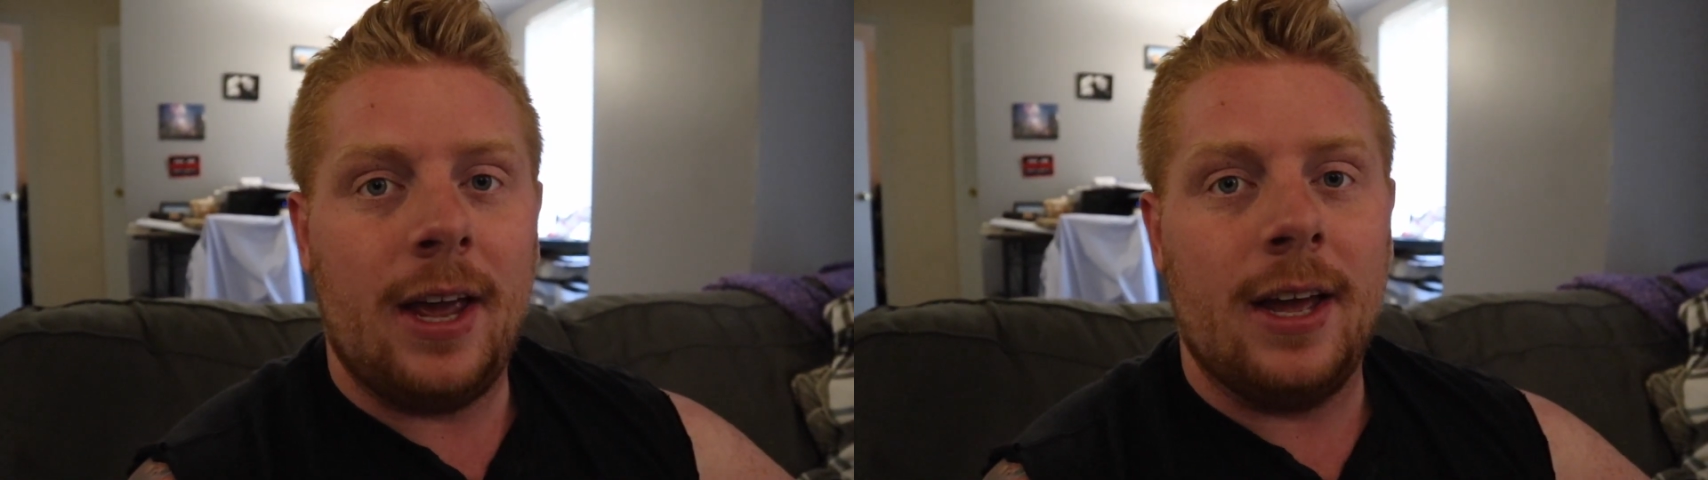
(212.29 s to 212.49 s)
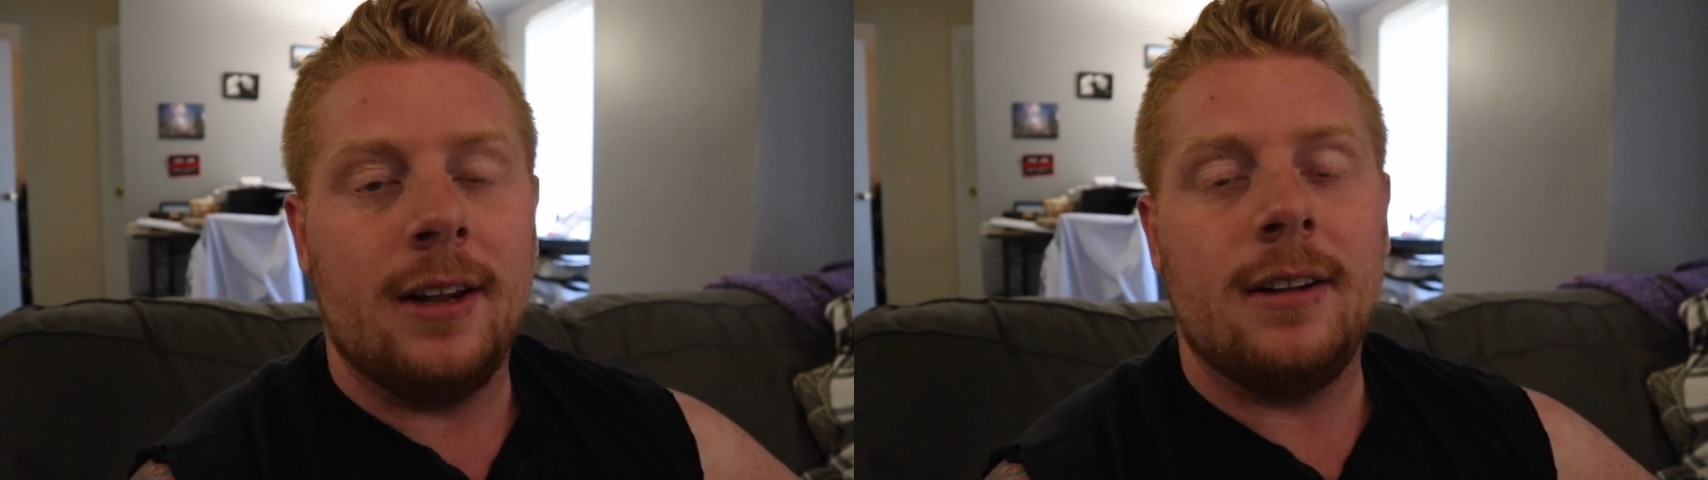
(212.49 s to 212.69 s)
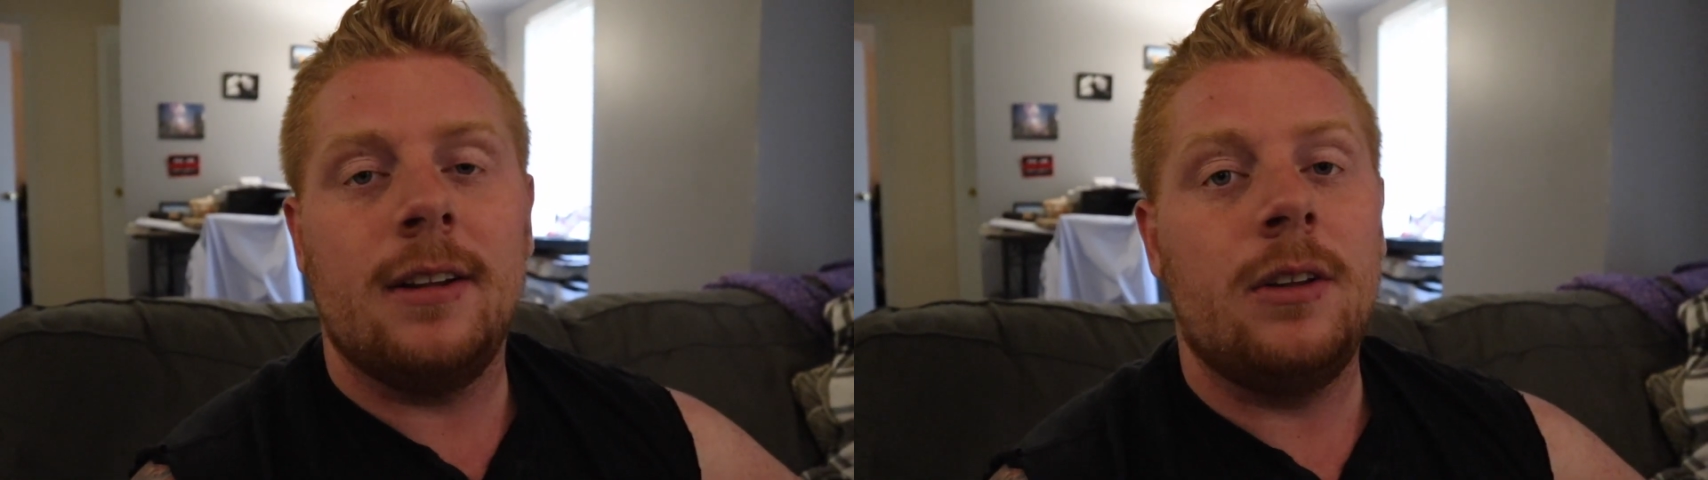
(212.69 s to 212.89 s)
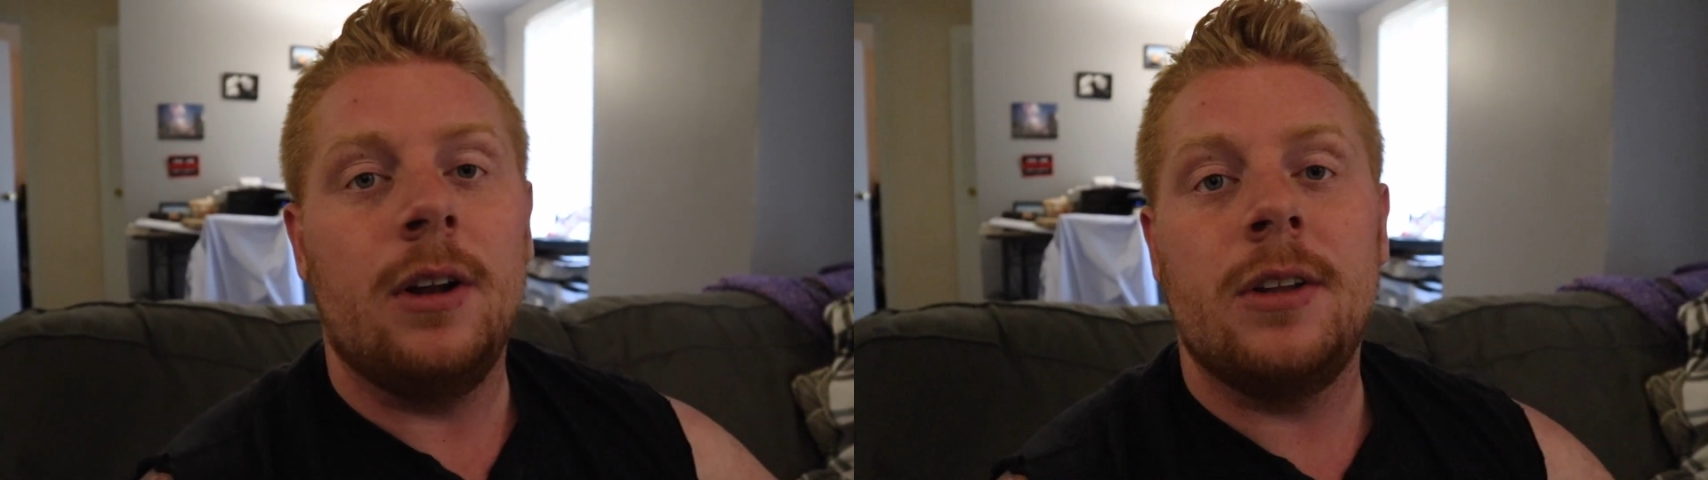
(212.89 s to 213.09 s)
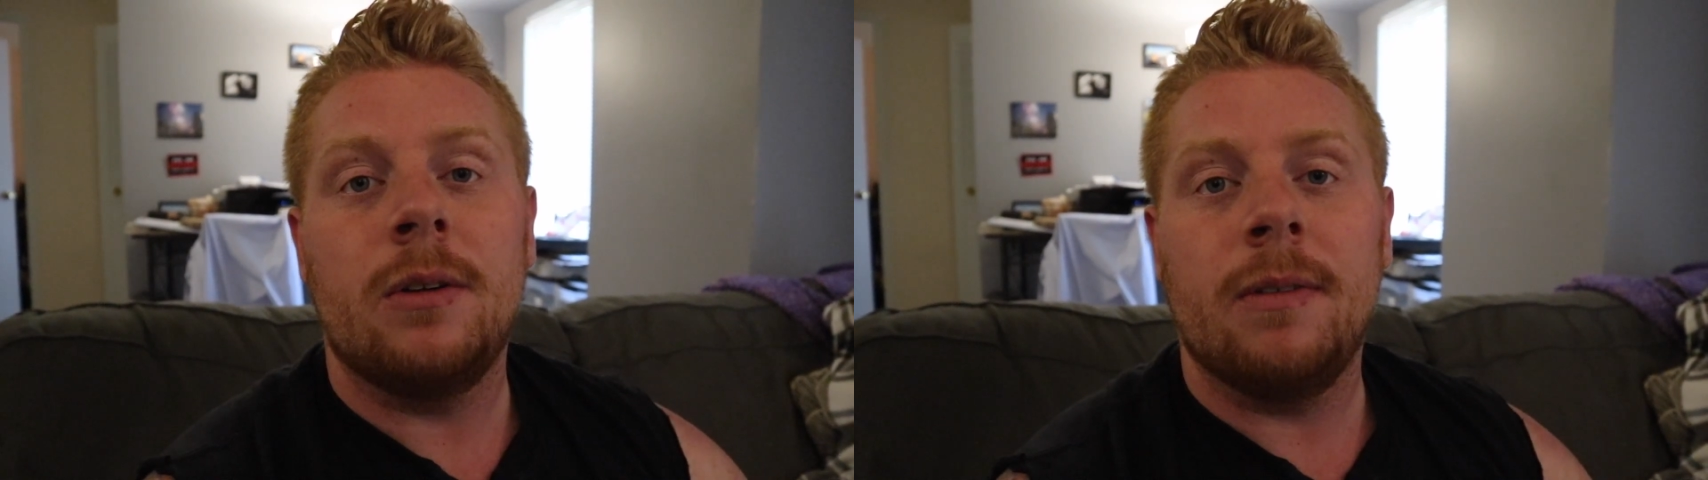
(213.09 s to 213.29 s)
And dude, it took